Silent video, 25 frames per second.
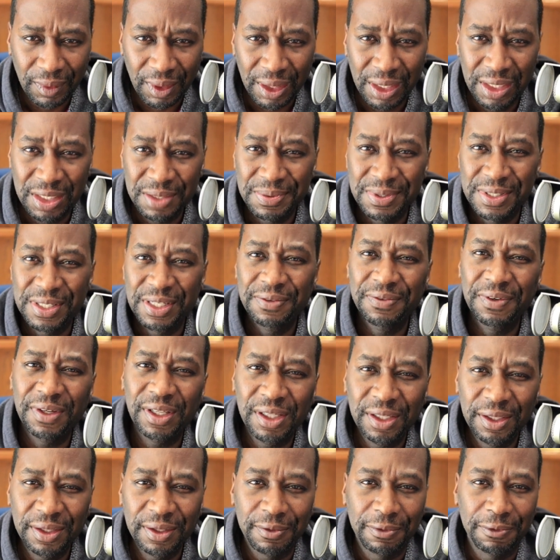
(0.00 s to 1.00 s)
And
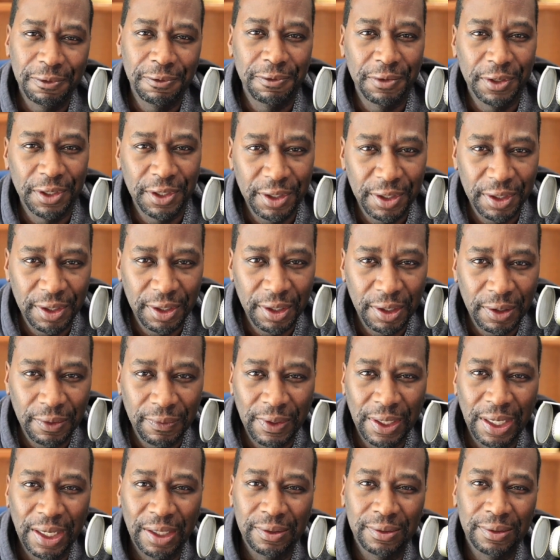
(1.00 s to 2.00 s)
specifically the fear
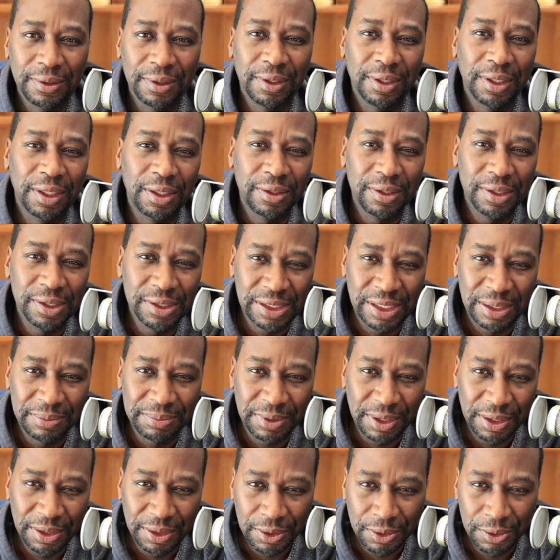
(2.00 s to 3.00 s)
around learning
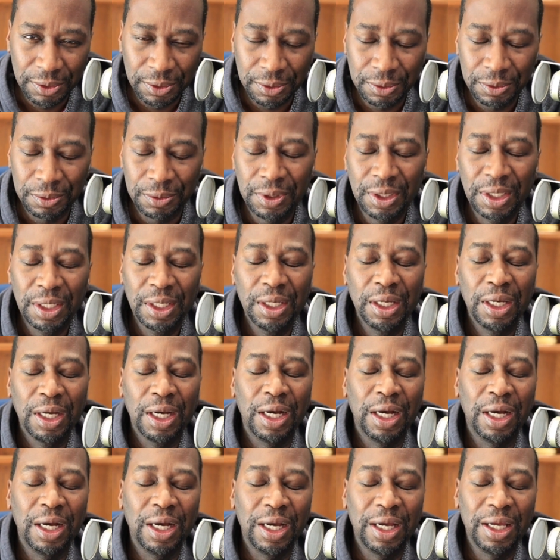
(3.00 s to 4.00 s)
something new.
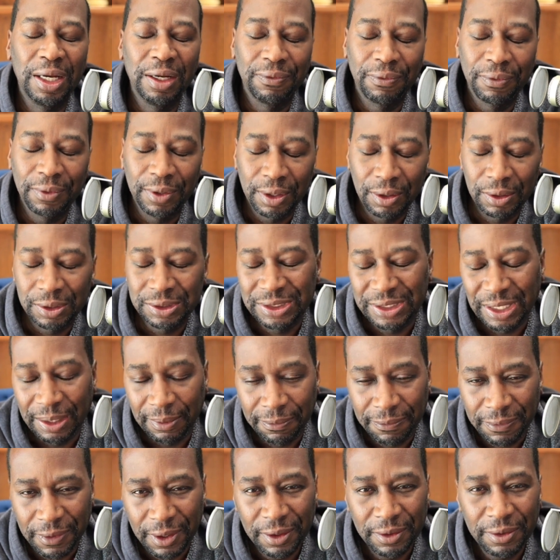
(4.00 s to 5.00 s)
And if we go a
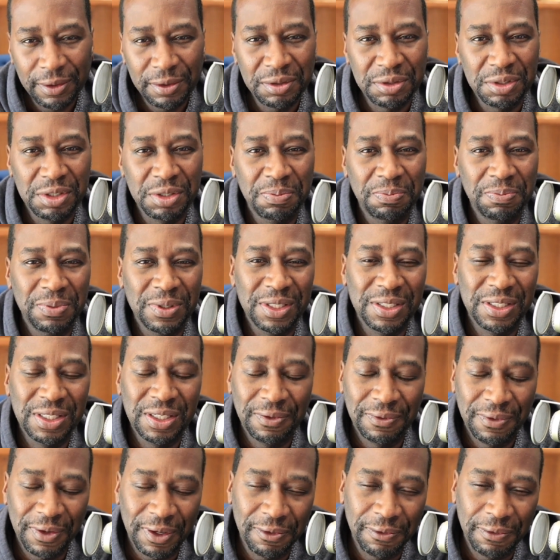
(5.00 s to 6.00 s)
step further, the
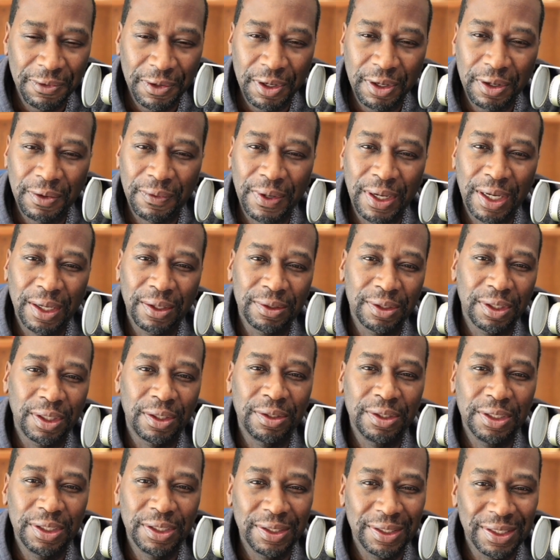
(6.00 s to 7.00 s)
specific fear around
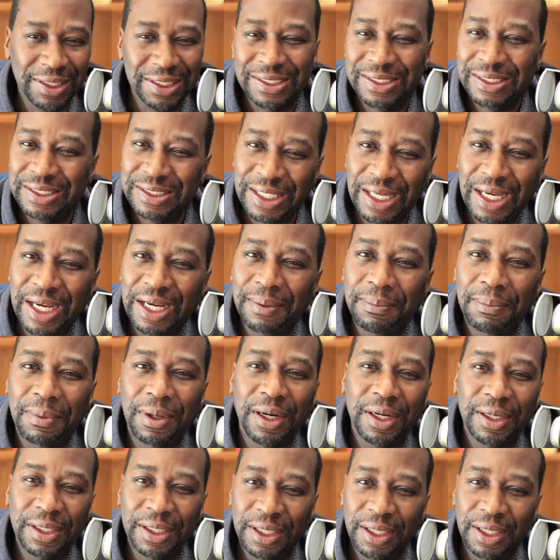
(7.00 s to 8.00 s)
learning the stock
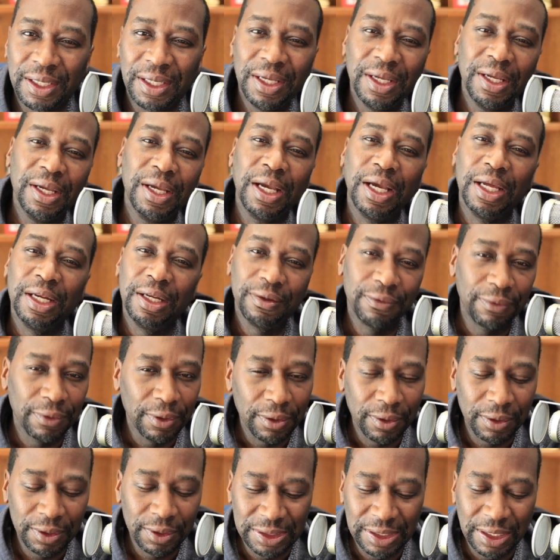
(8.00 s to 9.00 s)
market. And if we
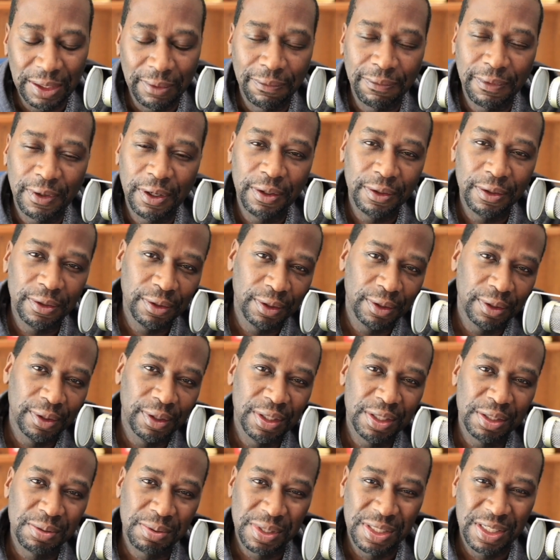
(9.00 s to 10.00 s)
go a step further,
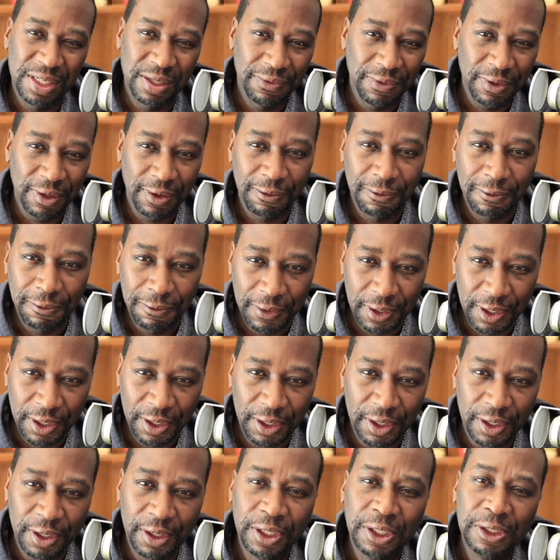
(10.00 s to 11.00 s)
the specific
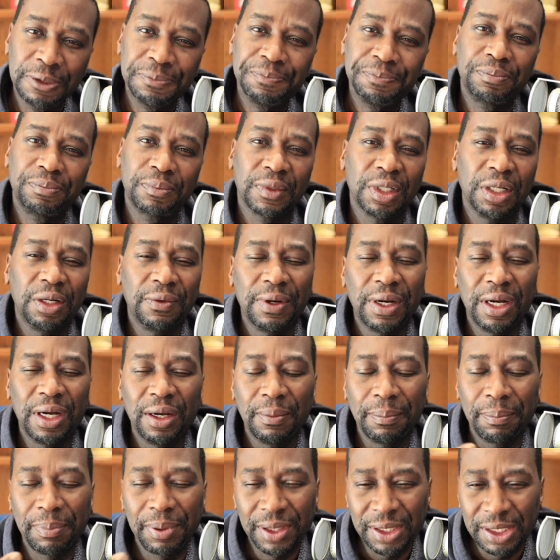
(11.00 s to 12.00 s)
fear
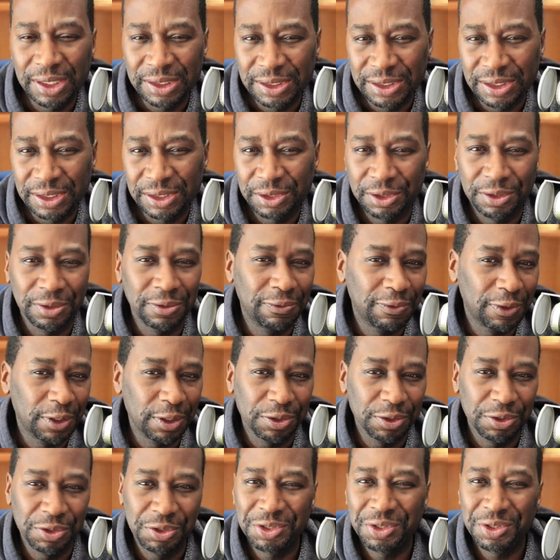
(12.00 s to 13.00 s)
around placing your
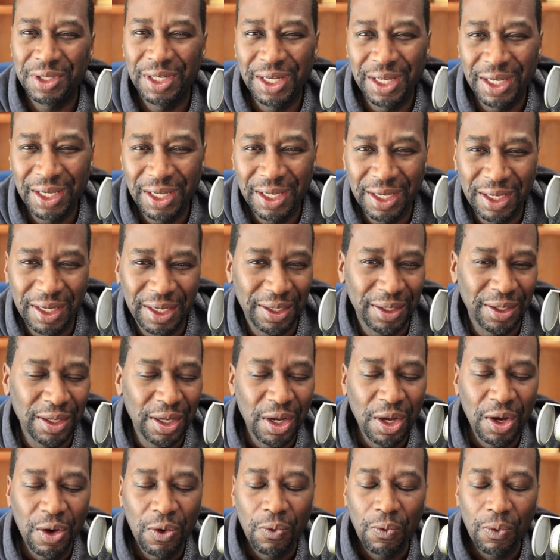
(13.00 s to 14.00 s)
first trade and
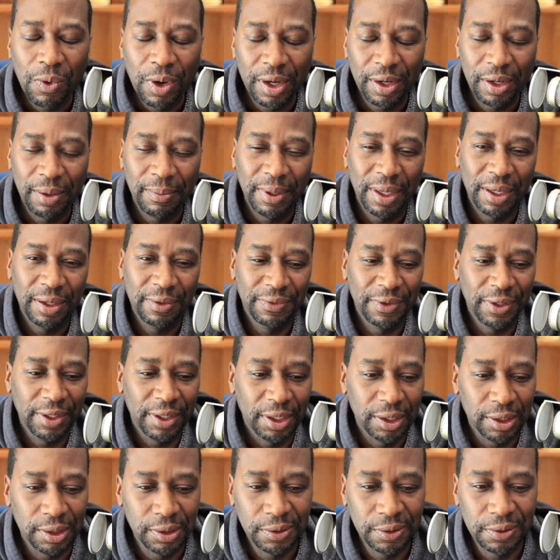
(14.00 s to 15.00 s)
worrying about if you're
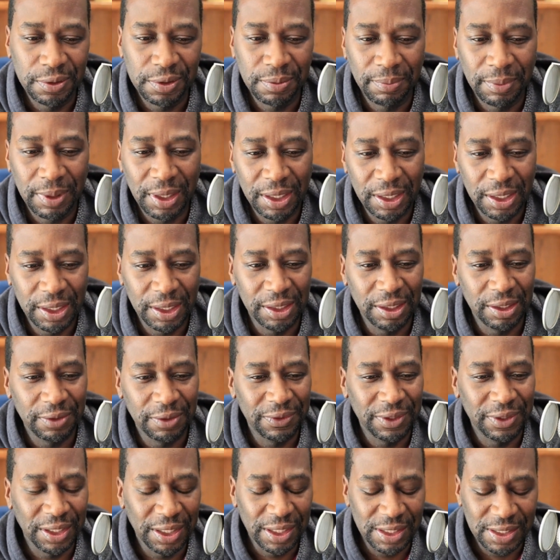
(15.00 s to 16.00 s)
going to lose money and
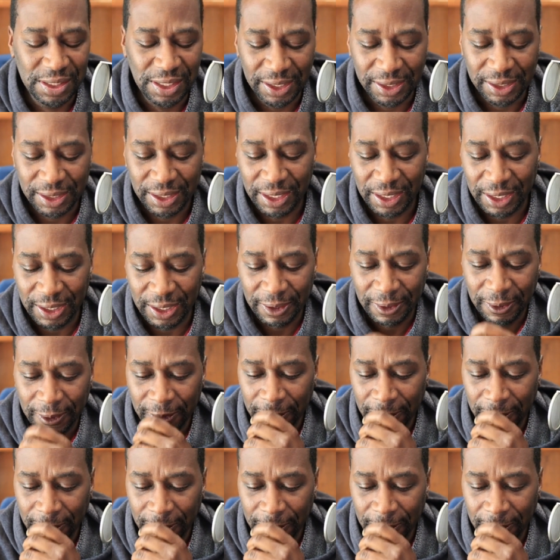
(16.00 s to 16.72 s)
different things like that.